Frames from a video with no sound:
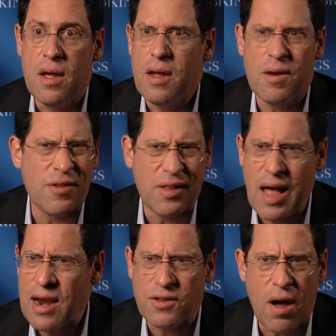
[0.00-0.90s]
You know, there's a
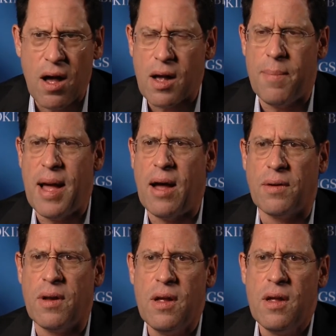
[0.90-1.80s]
lot of talk
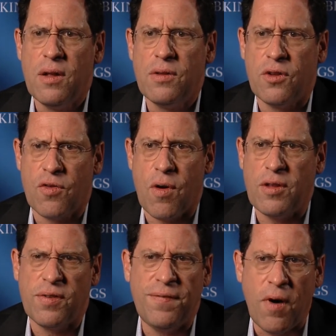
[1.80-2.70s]
about
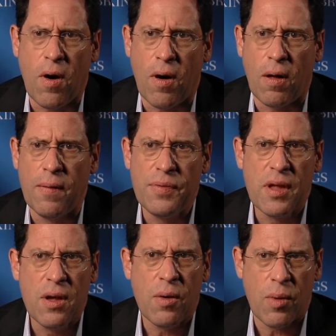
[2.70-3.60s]
Detroit's fall.
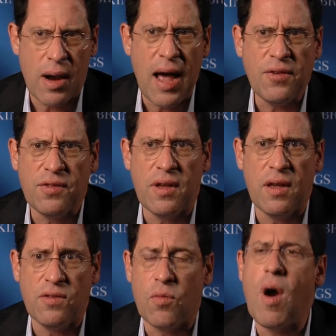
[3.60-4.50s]
What I
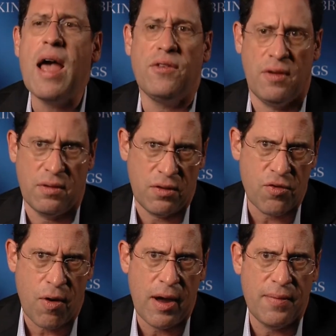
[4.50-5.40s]
see is a rising
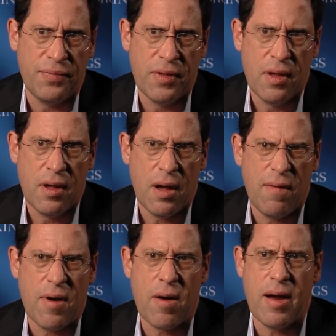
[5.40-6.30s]
Detroit,
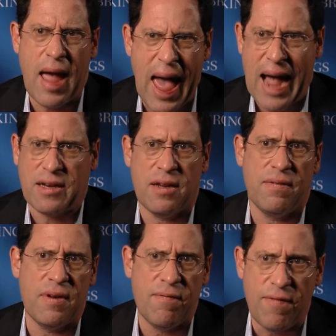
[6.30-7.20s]
a very
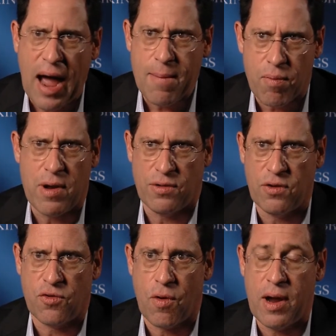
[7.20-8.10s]
active and vibrant
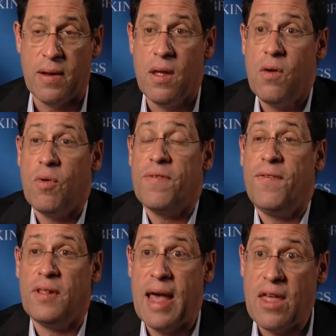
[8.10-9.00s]
Detroit, with
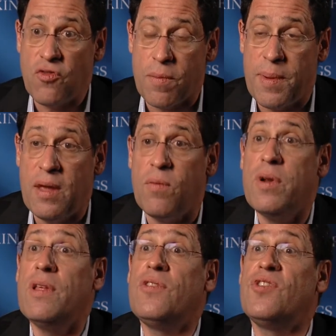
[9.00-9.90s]
philanthropy
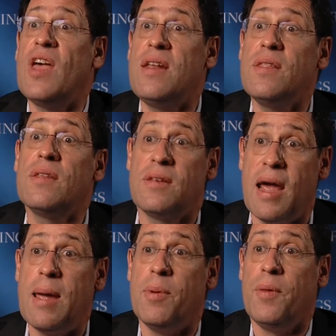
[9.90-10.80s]
really setting the
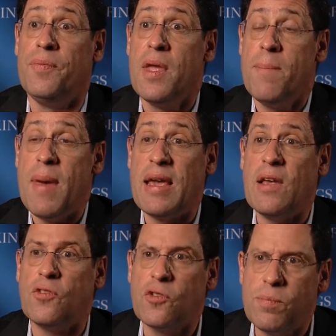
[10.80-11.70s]
table,
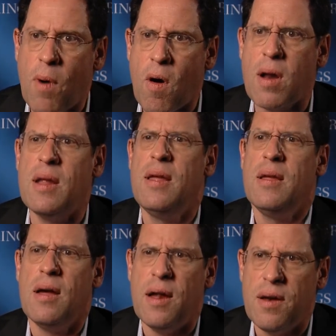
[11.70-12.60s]
making smart,
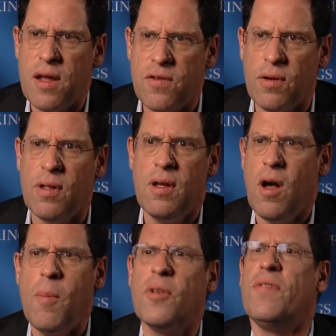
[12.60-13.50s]
initial,
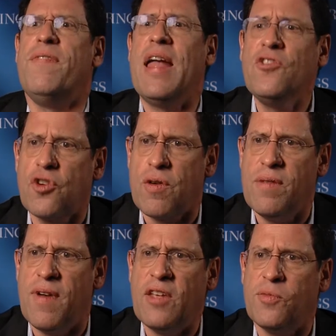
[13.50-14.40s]
almost venture
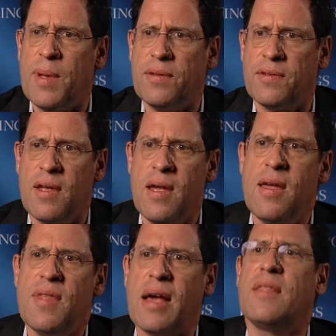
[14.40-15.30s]
investments
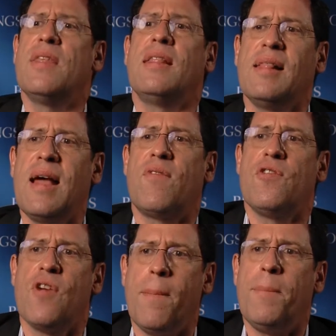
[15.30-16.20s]
that can then
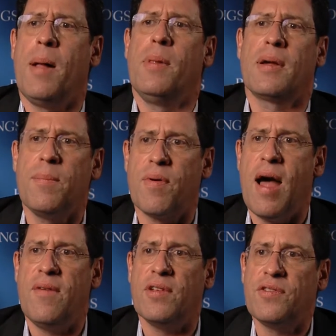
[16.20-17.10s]
leverage up public and
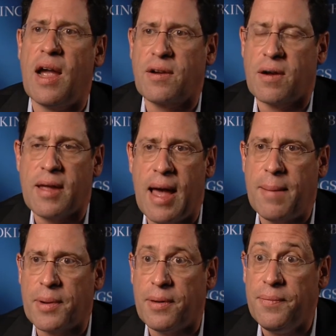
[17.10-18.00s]
private sector
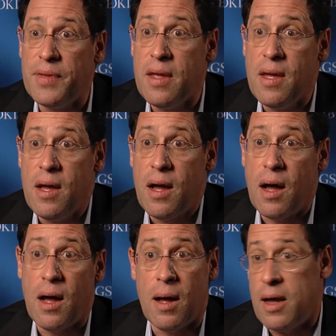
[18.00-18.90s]
capital.
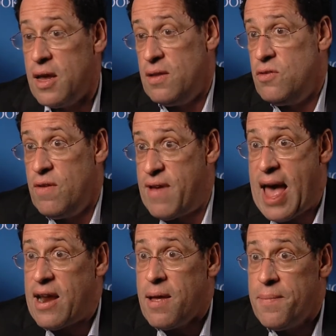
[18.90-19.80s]
Uh, in
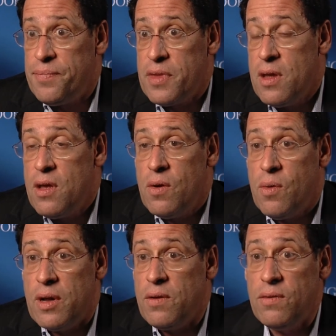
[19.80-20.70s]
Nevada,
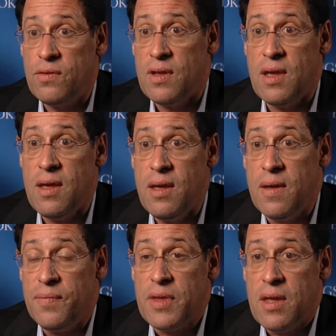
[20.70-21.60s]
what you see
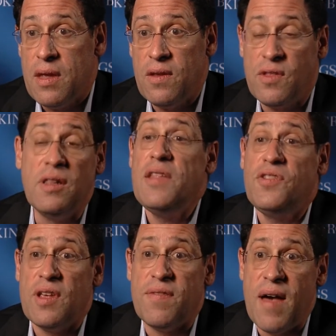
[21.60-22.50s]
is the
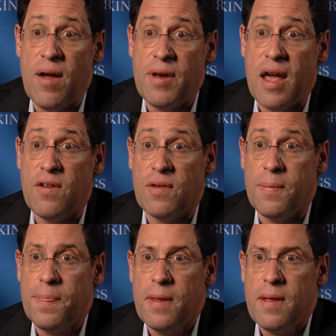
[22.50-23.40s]
Lincy Foundation,